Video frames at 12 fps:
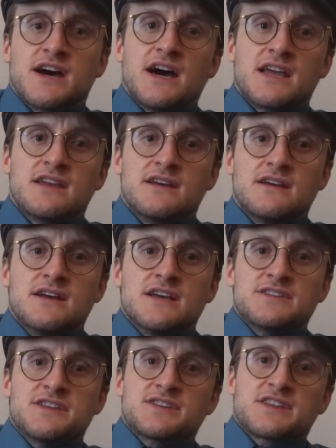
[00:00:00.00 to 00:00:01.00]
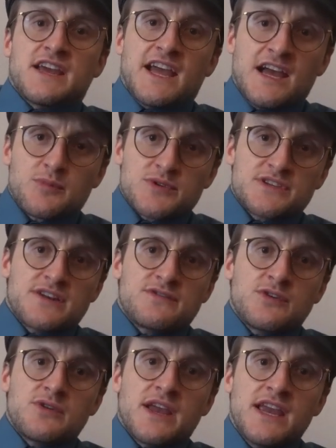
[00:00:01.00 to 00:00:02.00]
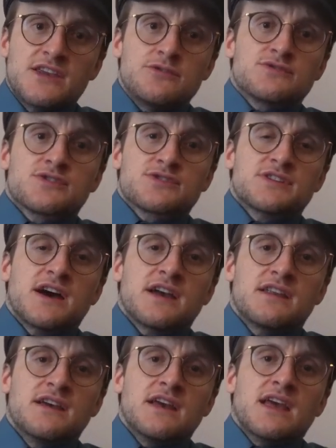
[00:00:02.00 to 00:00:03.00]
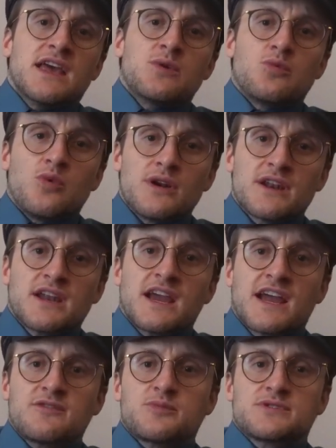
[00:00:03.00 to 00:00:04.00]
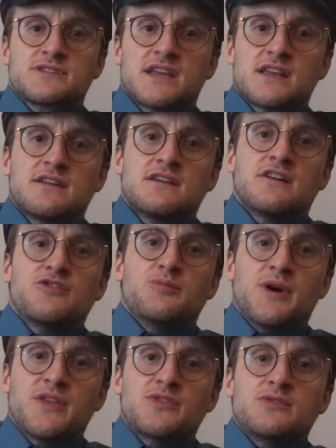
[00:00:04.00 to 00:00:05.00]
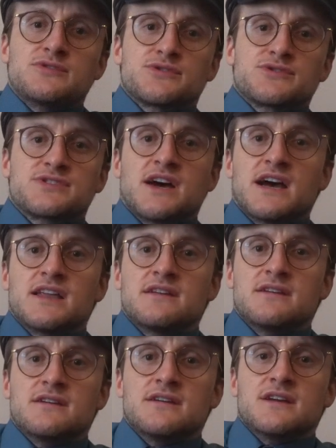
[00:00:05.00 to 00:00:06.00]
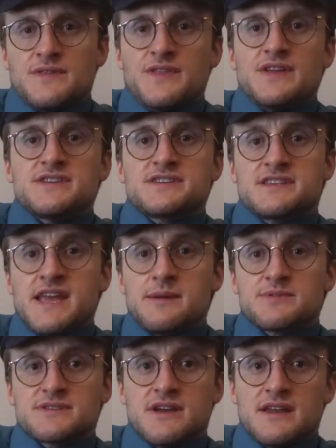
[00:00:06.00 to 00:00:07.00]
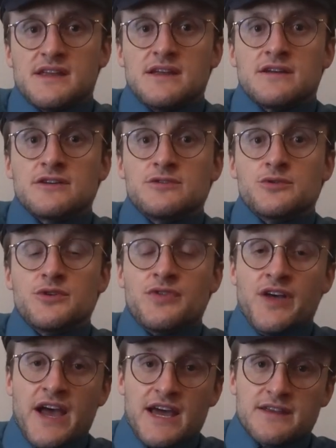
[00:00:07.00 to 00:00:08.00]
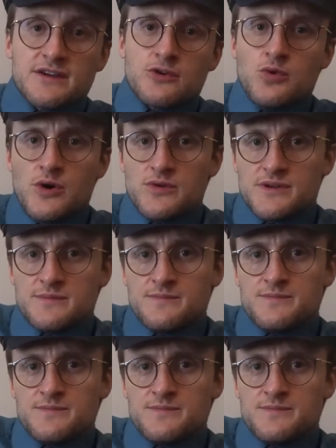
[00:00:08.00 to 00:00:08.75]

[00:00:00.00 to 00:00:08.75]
died, 6.5% of cocaine users died, and 1.5% of meth users died. This same study concluded that, quote,